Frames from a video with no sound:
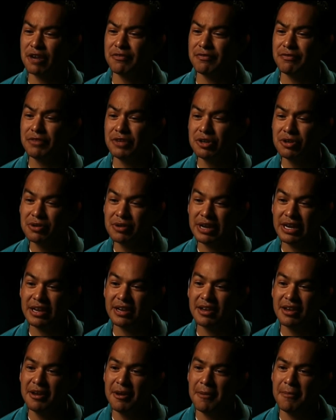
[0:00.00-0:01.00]
start
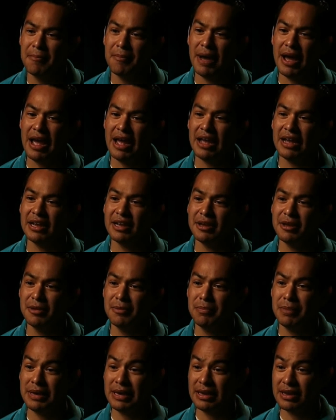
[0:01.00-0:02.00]
viewing my
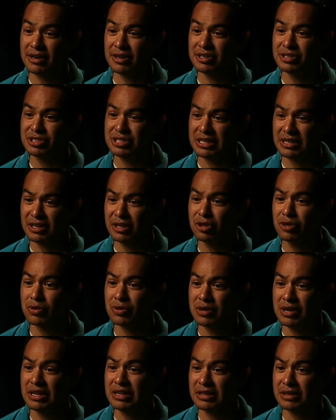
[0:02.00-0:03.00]
peers in
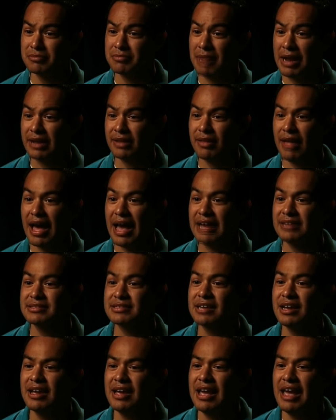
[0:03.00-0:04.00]
my
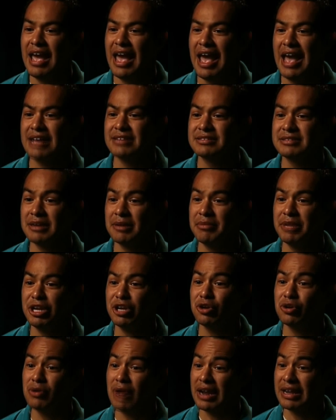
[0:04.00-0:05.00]
class as somebody
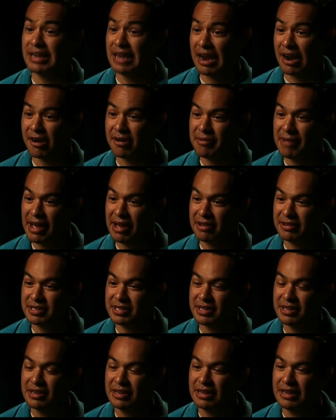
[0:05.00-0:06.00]
who I care
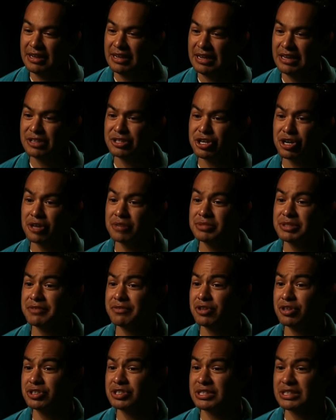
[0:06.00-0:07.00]
about in terms
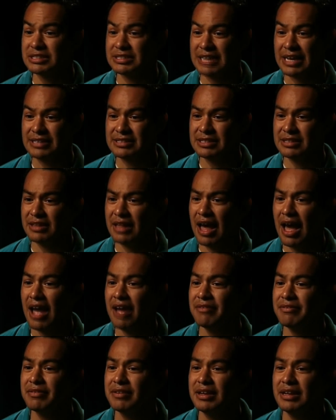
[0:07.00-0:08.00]
of their success in
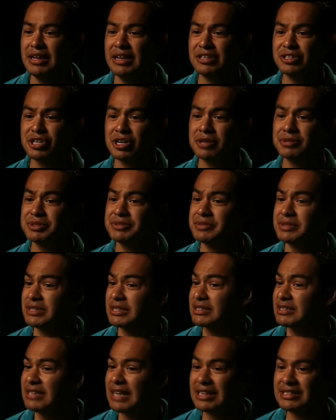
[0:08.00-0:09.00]
life, in terms of
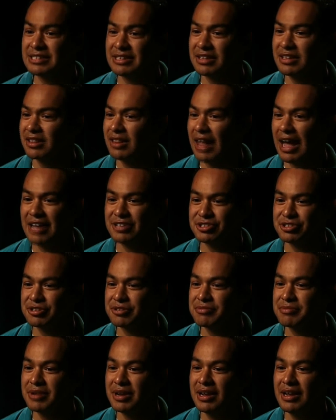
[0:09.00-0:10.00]
success in the
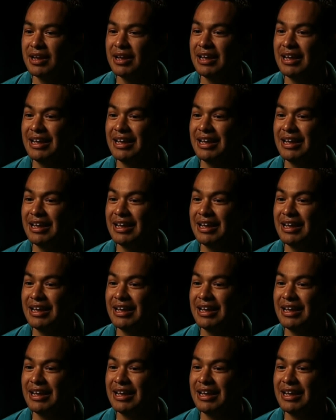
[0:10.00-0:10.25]
classroom,